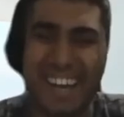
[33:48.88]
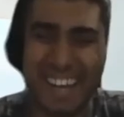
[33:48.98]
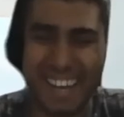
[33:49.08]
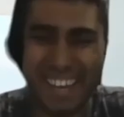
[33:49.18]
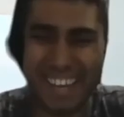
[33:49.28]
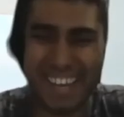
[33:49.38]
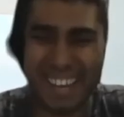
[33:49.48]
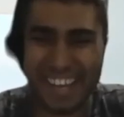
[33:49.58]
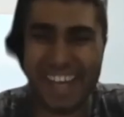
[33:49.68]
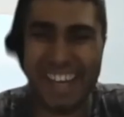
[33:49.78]
It should
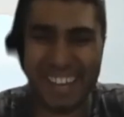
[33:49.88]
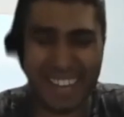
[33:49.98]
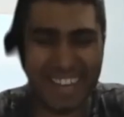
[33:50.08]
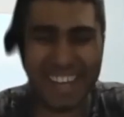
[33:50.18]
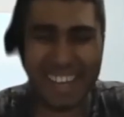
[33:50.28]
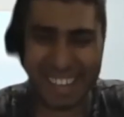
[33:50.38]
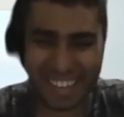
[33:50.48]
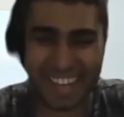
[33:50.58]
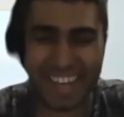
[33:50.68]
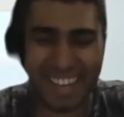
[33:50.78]
be Trunani.
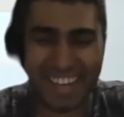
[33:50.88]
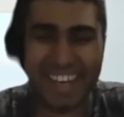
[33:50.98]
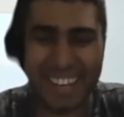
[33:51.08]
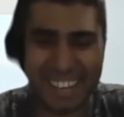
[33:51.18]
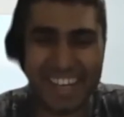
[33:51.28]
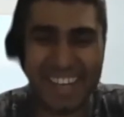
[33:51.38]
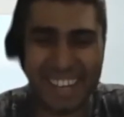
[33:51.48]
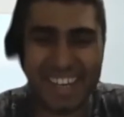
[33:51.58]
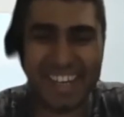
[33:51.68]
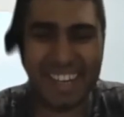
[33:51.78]
He
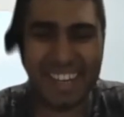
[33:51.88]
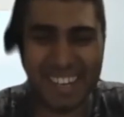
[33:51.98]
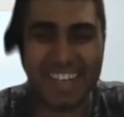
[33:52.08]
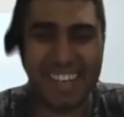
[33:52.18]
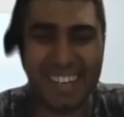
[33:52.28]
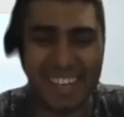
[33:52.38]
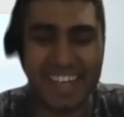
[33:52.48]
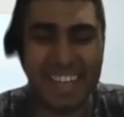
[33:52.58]
said Pashyavaha